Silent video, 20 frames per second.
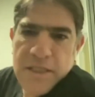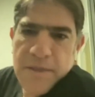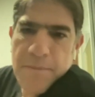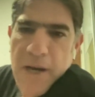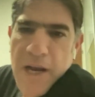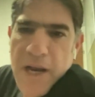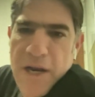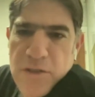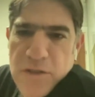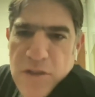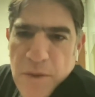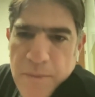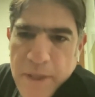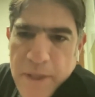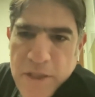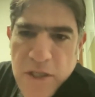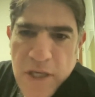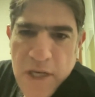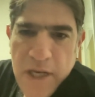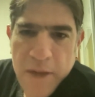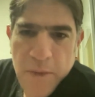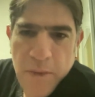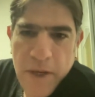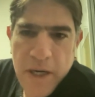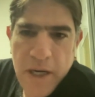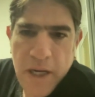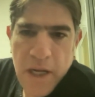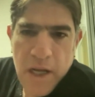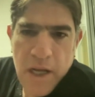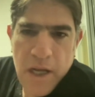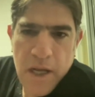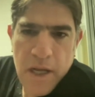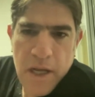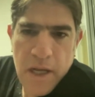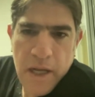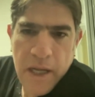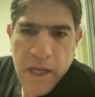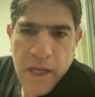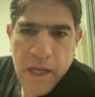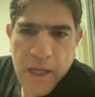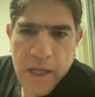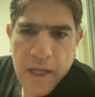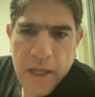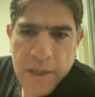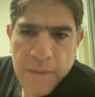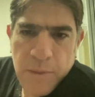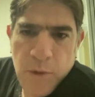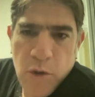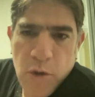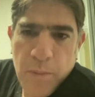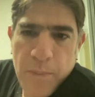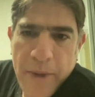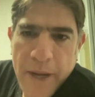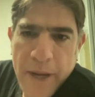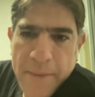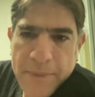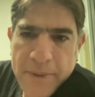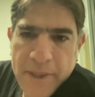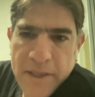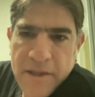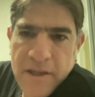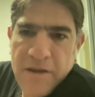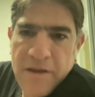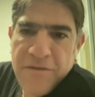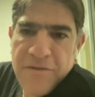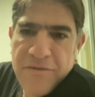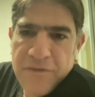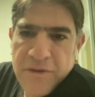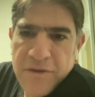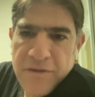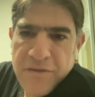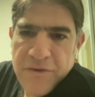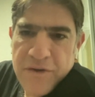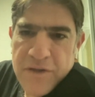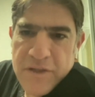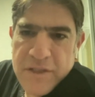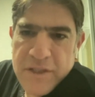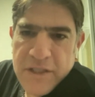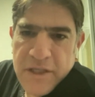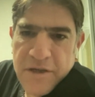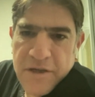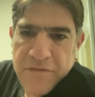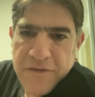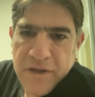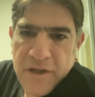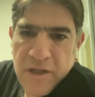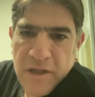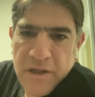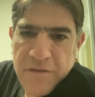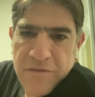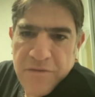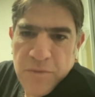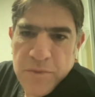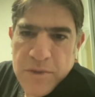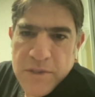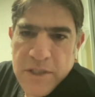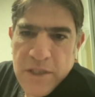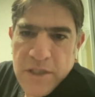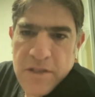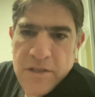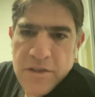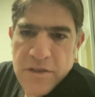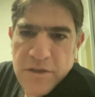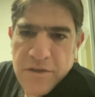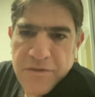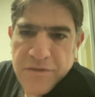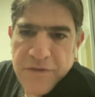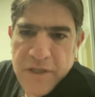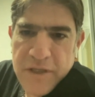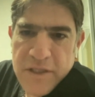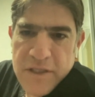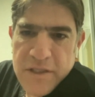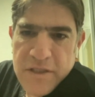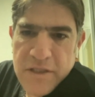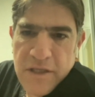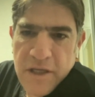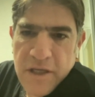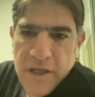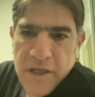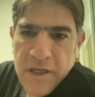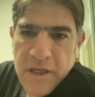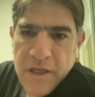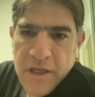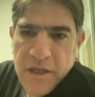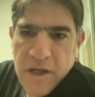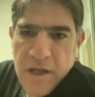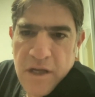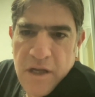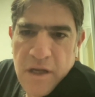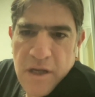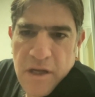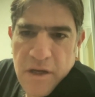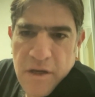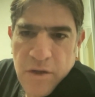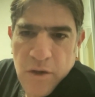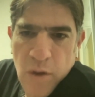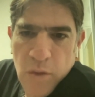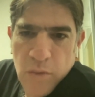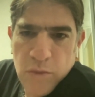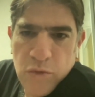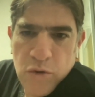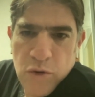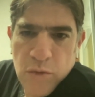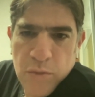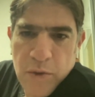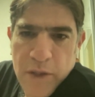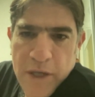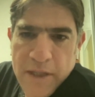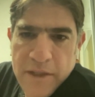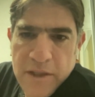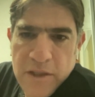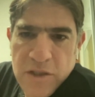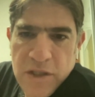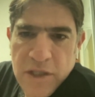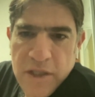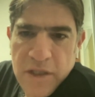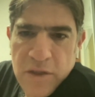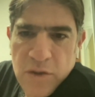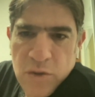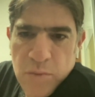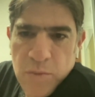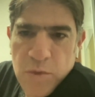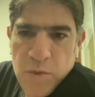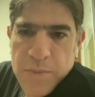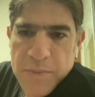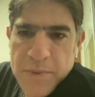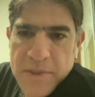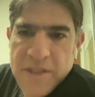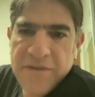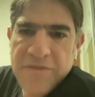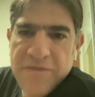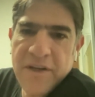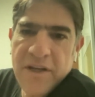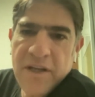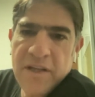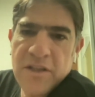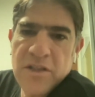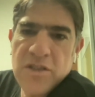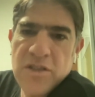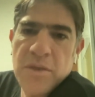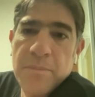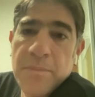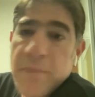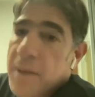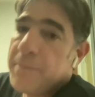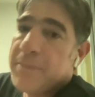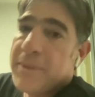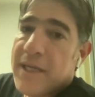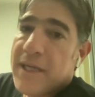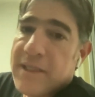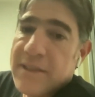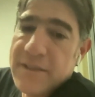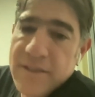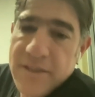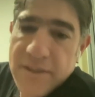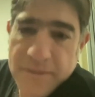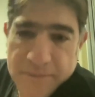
the melanosome HLA1 uh, eh, immunopeptide differ significantly from cell surface, i.e., known tumor antigen and tumor specific antigen peptides?